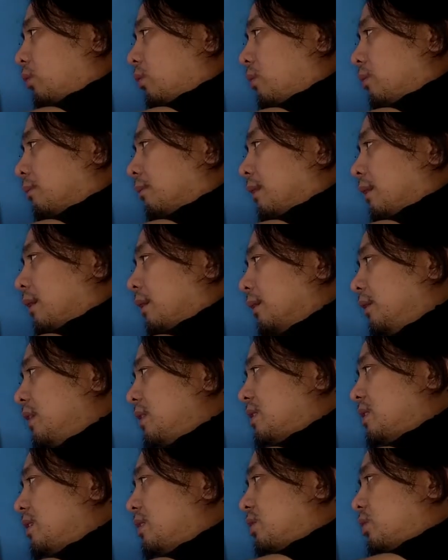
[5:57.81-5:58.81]
2,
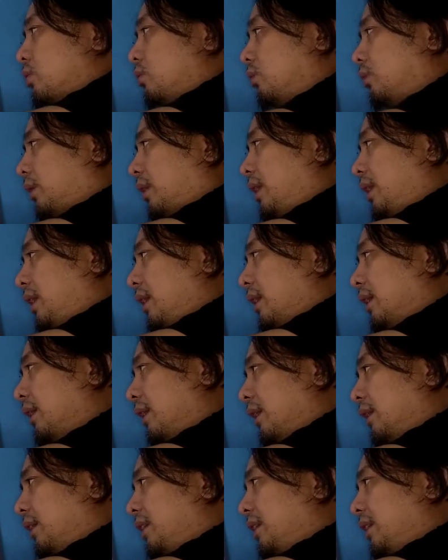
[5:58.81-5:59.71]
distance 2, 3, and